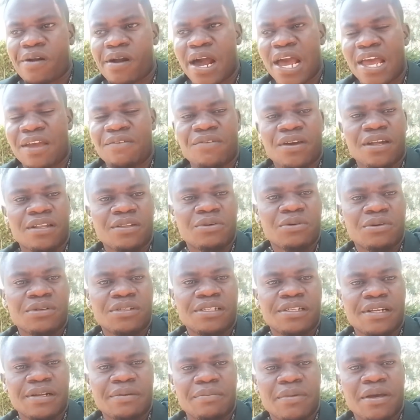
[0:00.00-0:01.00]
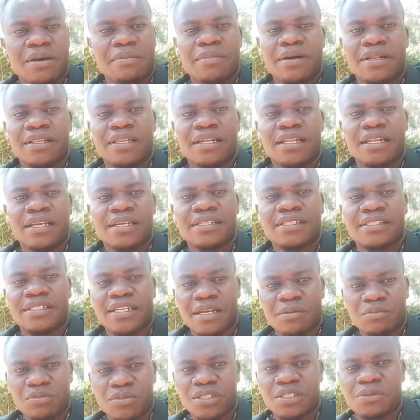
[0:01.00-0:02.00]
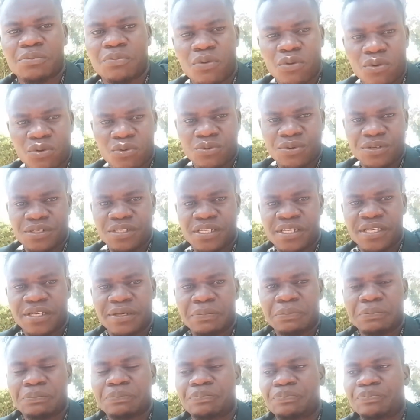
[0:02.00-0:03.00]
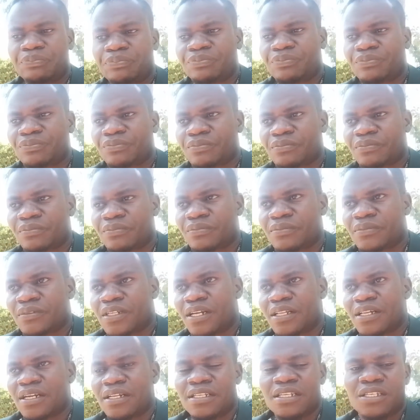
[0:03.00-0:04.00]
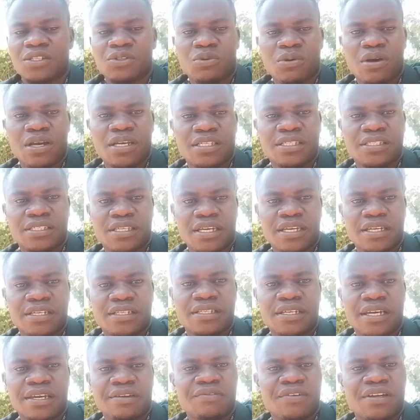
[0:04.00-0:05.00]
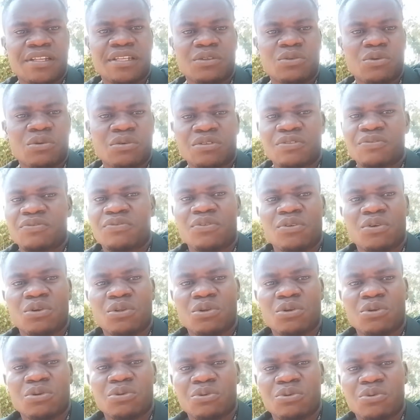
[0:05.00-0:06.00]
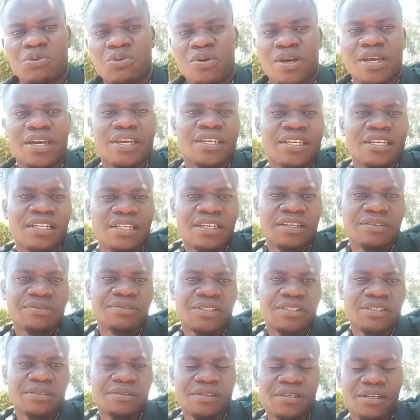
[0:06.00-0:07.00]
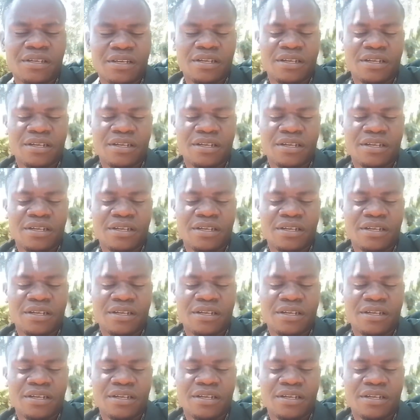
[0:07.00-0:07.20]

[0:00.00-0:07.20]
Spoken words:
I even don't remember the last time we spoke with him. And that is why he said I even don't follow where he lives.